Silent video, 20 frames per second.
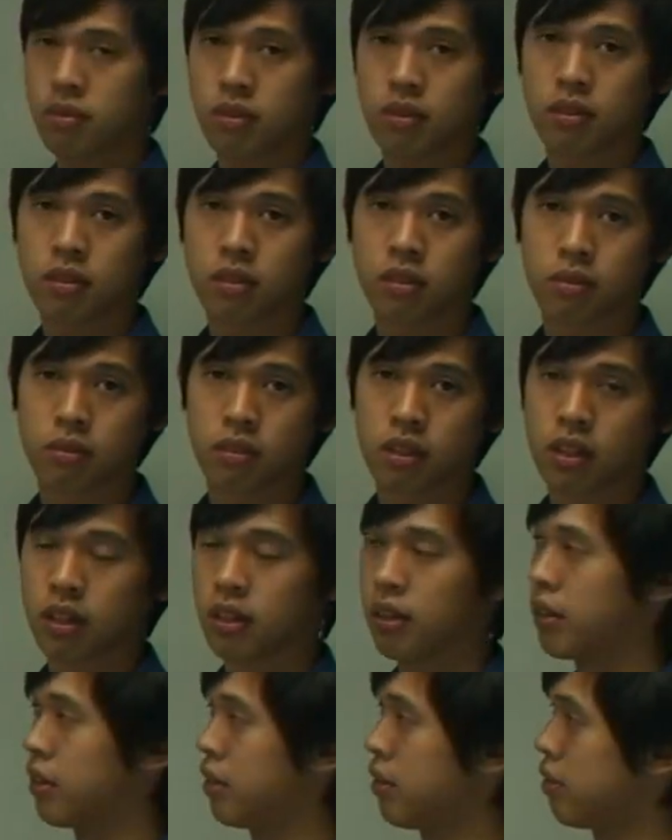
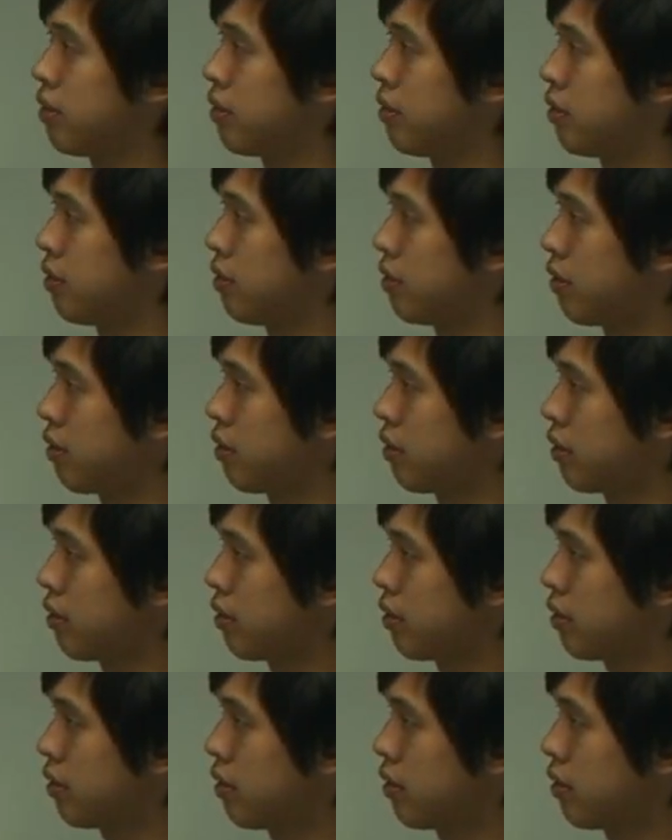(no one is talking)